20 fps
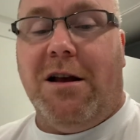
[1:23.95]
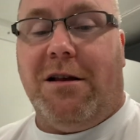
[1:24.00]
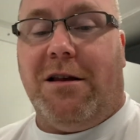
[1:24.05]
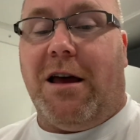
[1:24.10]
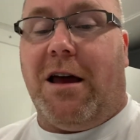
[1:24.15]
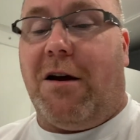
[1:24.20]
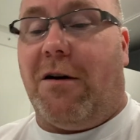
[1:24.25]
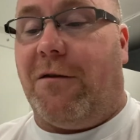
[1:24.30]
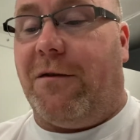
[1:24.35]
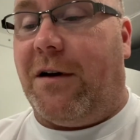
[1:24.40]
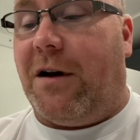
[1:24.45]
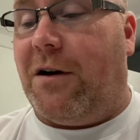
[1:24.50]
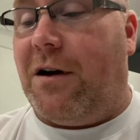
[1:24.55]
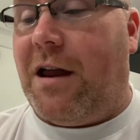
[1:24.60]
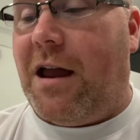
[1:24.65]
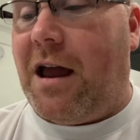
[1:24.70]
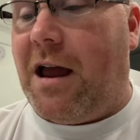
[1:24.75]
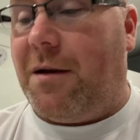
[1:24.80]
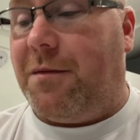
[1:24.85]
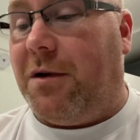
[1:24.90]
they are very
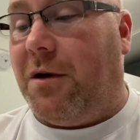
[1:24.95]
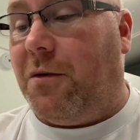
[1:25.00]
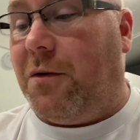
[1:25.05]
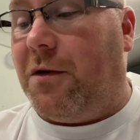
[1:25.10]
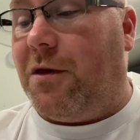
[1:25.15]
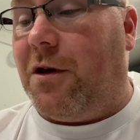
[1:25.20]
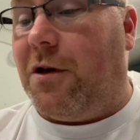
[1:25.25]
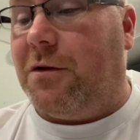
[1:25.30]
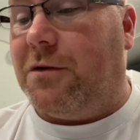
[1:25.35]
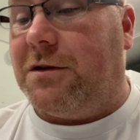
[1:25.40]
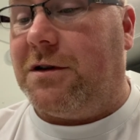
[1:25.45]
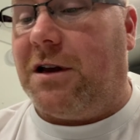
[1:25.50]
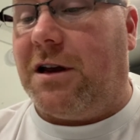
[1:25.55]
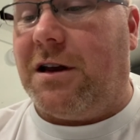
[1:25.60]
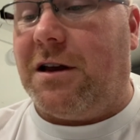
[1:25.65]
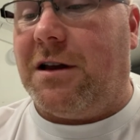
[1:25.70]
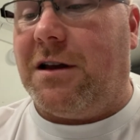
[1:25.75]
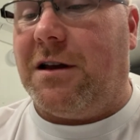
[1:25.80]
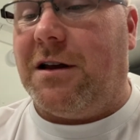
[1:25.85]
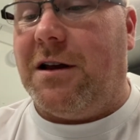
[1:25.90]
happy with those
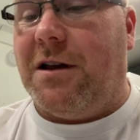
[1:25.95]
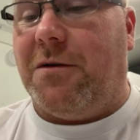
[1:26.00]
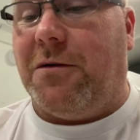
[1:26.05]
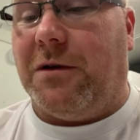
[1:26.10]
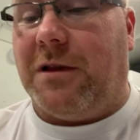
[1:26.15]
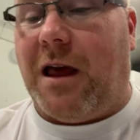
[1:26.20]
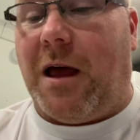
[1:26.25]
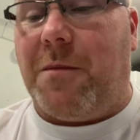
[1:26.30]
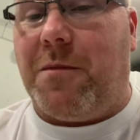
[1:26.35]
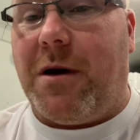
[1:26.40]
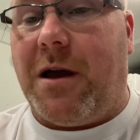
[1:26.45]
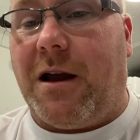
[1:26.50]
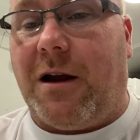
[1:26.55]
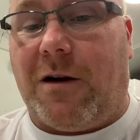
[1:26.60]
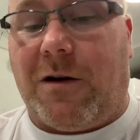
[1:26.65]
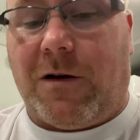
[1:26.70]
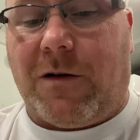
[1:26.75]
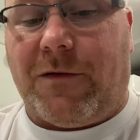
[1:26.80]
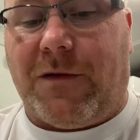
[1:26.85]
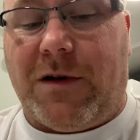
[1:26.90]
with that
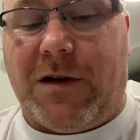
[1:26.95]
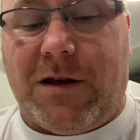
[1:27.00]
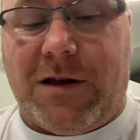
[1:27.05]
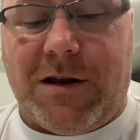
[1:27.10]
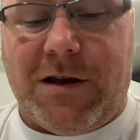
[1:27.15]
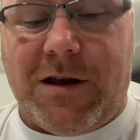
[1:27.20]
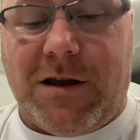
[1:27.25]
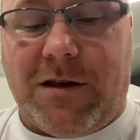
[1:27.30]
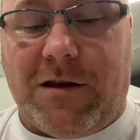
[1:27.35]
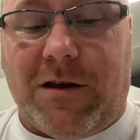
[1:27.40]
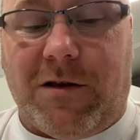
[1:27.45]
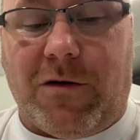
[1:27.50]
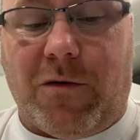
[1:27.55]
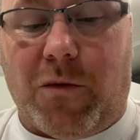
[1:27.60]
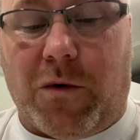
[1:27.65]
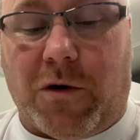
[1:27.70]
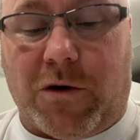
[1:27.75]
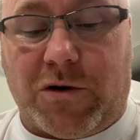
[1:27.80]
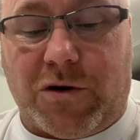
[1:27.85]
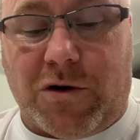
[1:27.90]
pair of the
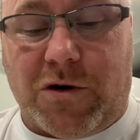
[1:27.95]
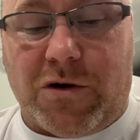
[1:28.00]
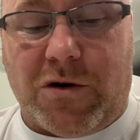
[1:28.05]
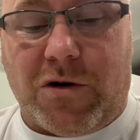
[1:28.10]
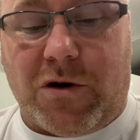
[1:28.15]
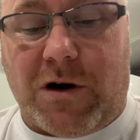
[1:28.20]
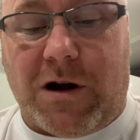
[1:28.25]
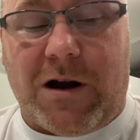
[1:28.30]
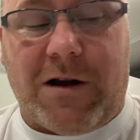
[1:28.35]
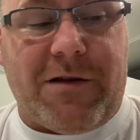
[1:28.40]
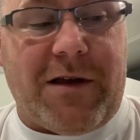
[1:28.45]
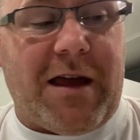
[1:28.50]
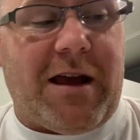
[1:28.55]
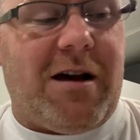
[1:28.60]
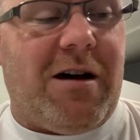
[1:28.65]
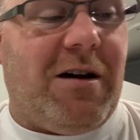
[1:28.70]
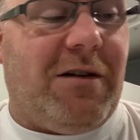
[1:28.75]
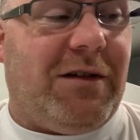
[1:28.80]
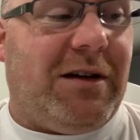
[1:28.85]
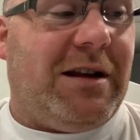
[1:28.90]
washer and dryer. They
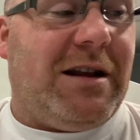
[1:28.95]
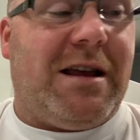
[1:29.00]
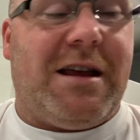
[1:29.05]
love it